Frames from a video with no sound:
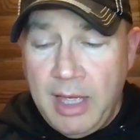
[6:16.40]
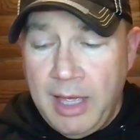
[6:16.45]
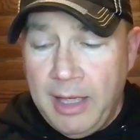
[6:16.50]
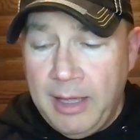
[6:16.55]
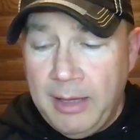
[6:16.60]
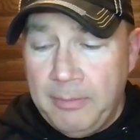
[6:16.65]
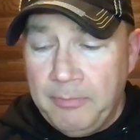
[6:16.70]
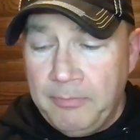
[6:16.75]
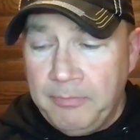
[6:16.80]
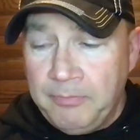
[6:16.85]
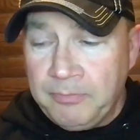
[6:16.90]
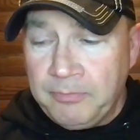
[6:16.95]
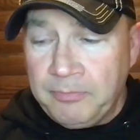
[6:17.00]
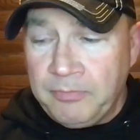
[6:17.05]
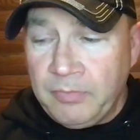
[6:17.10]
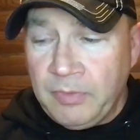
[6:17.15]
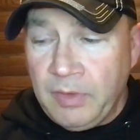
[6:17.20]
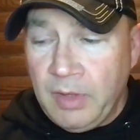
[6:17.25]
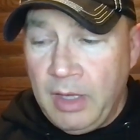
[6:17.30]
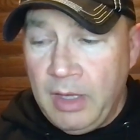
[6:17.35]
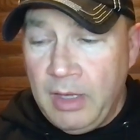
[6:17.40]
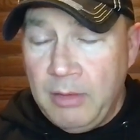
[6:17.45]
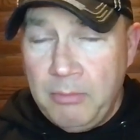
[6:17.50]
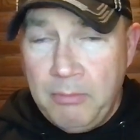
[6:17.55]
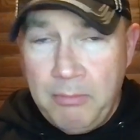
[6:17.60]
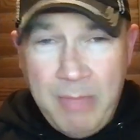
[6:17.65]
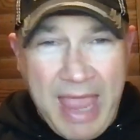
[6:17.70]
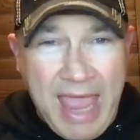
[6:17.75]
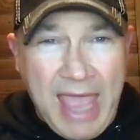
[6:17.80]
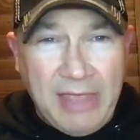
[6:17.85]
Um,
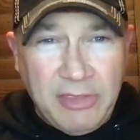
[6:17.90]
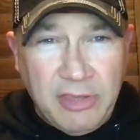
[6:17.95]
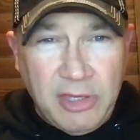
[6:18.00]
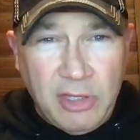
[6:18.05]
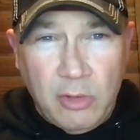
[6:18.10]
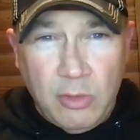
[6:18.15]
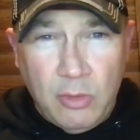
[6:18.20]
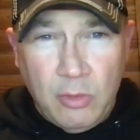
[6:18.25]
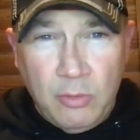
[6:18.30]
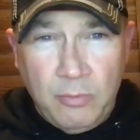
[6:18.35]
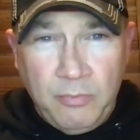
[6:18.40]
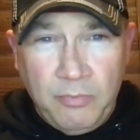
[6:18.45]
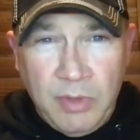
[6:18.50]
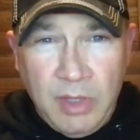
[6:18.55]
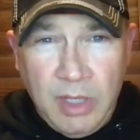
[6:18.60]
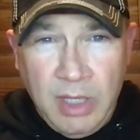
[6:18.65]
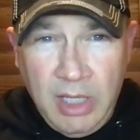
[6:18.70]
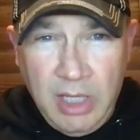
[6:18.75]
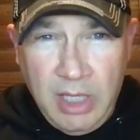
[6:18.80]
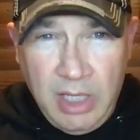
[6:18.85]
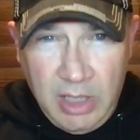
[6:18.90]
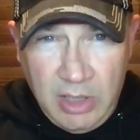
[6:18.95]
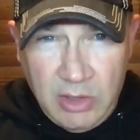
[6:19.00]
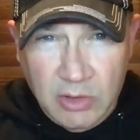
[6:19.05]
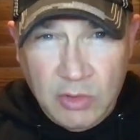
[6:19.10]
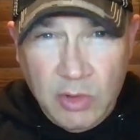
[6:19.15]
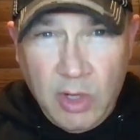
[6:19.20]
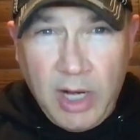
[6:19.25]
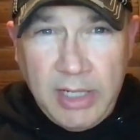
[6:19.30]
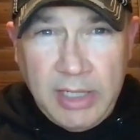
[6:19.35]
Matthew
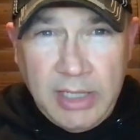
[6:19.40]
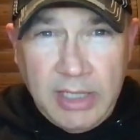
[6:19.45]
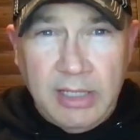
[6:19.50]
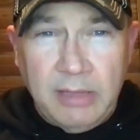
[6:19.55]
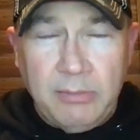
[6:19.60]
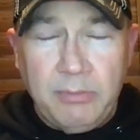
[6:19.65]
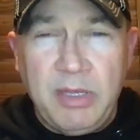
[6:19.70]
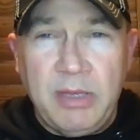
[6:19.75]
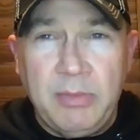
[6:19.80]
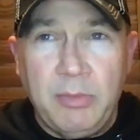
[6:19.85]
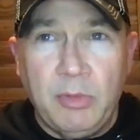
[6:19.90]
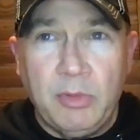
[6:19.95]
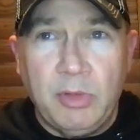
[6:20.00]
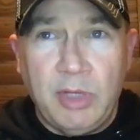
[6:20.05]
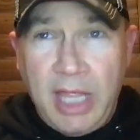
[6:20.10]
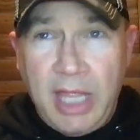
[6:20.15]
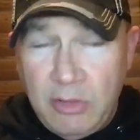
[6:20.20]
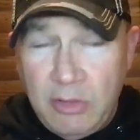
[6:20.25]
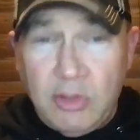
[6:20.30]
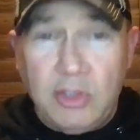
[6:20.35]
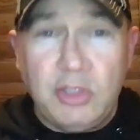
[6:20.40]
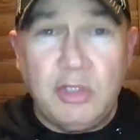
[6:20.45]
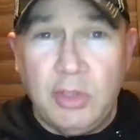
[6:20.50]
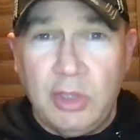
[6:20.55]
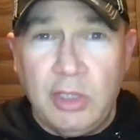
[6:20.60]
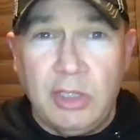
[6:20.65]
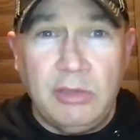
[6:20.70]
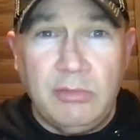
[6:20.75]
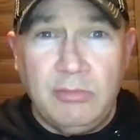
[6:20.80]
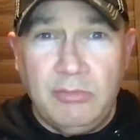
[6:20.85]
is trying to get people,
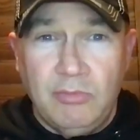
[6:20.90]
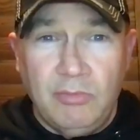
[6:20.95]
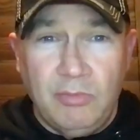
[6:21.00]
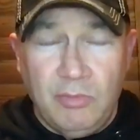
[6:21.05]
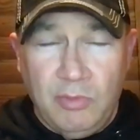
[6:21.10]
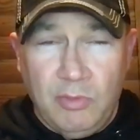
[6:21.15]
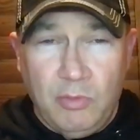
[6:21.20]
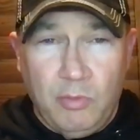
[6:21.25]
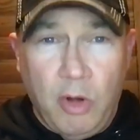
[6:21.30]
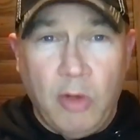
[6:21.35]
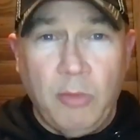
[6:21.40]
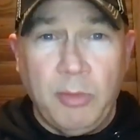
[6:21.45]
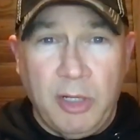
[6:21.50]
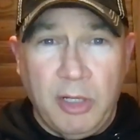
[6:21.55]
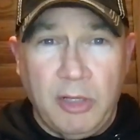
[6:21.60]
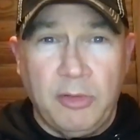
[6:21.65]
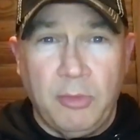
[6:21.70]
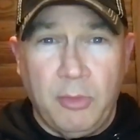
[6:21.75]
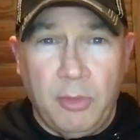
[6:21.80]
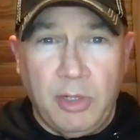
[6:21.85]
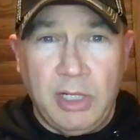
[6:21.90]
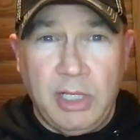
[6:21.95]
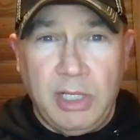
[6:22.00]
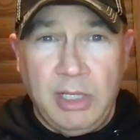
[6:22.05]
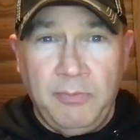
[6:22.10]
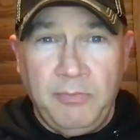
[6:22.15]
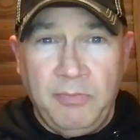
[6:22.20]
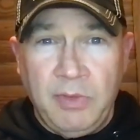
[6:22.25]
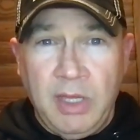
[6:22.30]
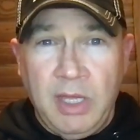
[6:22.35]
understood Roman authority.
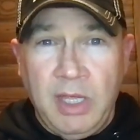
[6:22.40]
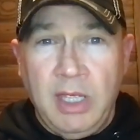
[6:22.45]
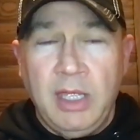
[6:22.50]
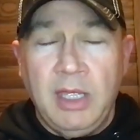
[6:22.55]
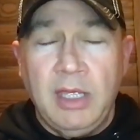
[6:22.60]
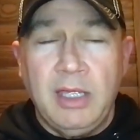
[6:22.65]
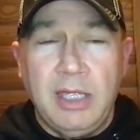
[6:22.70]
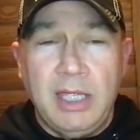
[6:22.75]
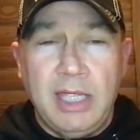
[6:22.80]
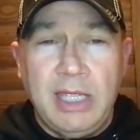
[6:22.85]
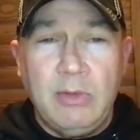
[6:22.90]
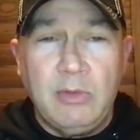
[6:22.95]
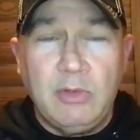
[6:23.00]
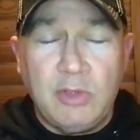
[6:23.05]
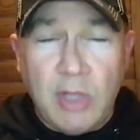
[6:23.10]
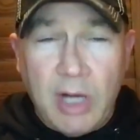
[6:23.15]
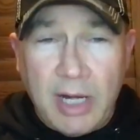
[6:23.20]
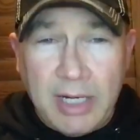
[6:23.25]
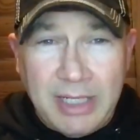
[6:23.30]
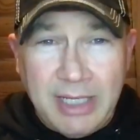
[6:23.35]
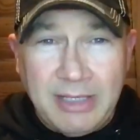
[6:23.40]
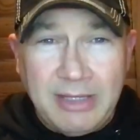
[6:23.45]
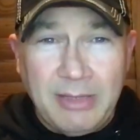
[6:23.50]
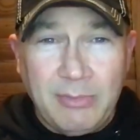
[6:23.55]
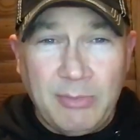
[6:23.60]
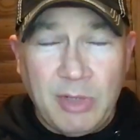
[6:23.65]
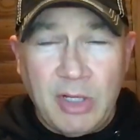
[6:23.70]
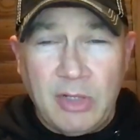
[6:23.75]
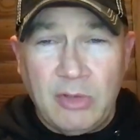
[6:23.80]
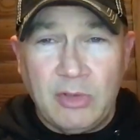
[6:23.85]
He was trying to get
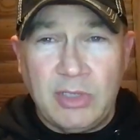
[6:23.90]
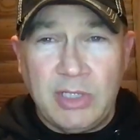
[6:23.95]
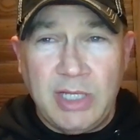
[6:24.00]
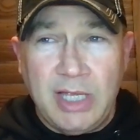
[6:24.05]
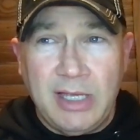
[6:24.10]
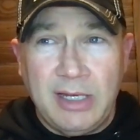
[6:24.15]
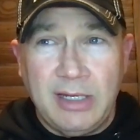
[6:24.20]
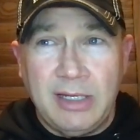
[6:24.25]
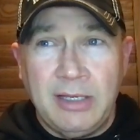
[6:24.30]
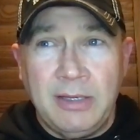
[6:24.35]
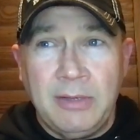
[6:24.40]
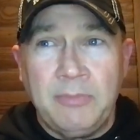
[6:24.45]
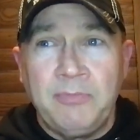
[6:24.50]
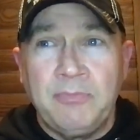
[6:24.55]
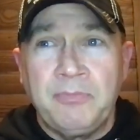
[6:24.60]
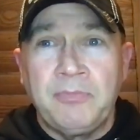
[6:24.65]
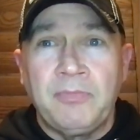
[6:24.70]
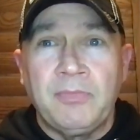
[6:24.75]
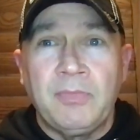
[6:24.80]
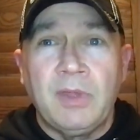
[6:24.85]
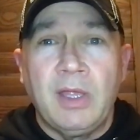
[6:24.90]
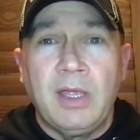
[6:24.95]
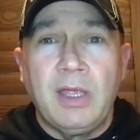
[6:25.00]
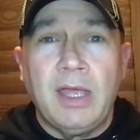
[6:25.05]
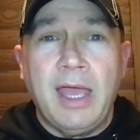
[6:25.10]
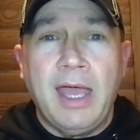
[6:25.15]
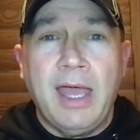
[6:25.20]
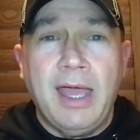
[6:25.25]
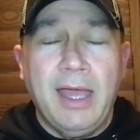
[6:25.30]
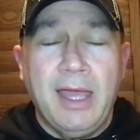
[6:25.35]
them to understand
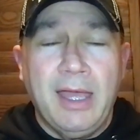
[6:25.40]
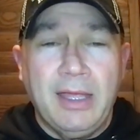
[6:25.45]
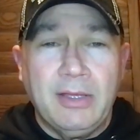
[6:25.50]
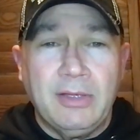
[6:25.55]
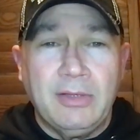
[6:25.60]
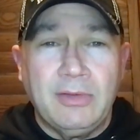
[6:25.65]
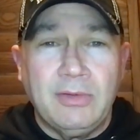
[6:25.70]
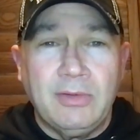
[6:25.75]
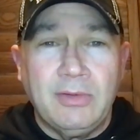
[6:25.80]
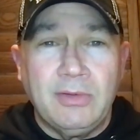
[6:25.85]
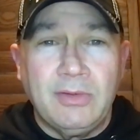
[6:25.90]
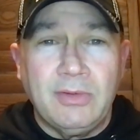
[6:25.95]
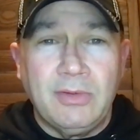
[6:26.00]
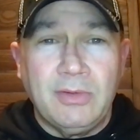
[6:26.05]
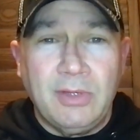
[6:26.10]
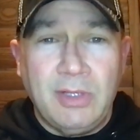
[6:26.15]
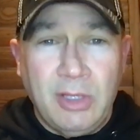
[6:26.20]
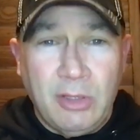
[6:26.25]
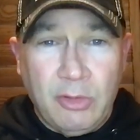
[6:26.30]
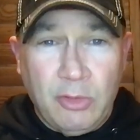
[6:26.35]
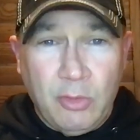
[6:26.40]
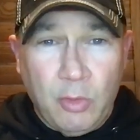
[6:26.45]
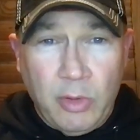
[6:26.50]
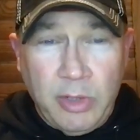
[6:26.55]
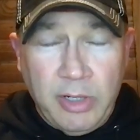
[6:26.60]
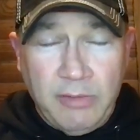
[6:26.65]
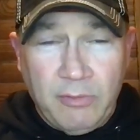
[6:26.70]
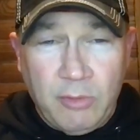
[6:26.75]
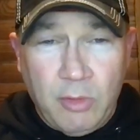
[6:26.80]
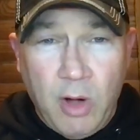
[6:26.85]
uh, the
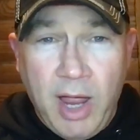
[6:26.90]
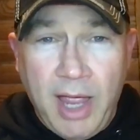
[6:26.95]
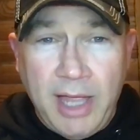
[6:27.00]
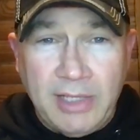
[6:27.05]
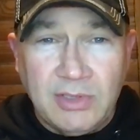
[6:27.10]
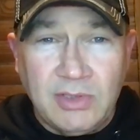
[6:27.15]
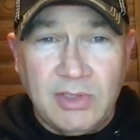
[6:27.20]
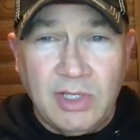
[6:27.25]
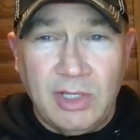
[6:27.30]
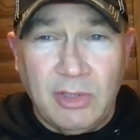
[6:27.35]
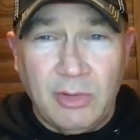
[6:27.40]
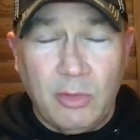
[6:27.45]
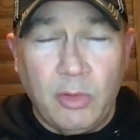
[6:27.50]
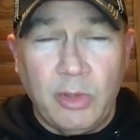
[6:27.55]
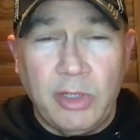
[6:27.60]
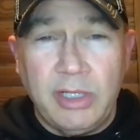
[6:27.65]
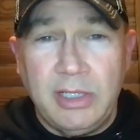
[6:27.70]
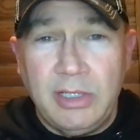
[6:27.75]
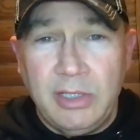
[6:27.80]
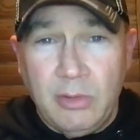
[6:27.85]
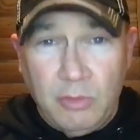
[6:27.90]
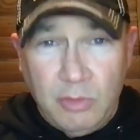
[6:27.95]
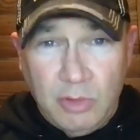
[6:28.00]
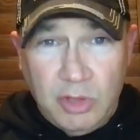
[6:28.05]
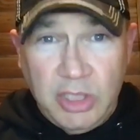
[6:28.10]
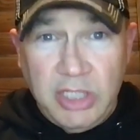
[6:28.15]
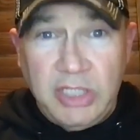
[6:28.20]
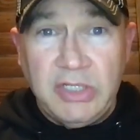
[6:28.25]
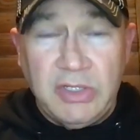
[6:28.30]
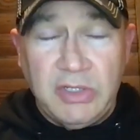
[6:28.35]
authority of Christ, the authority, you know,
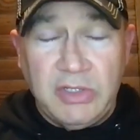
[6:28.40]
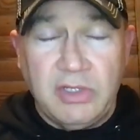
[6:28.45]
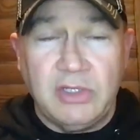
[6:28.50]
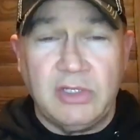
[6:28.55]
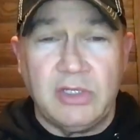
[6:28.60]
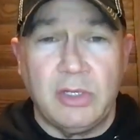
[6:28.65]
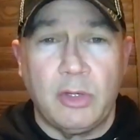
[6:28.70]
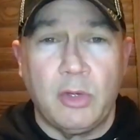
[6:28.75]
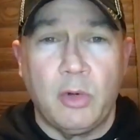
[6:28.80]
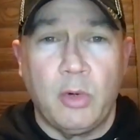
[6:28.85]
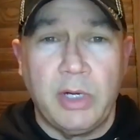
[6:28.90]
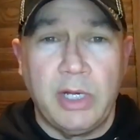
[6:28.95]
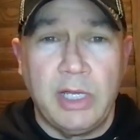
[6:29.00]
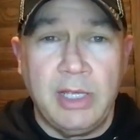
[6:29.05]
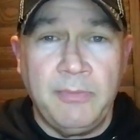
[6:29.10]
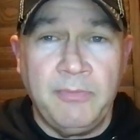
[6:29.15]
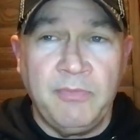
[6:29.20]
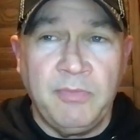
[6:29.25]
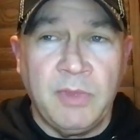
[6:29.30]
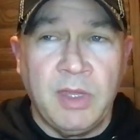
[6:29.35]
Jesus's authority.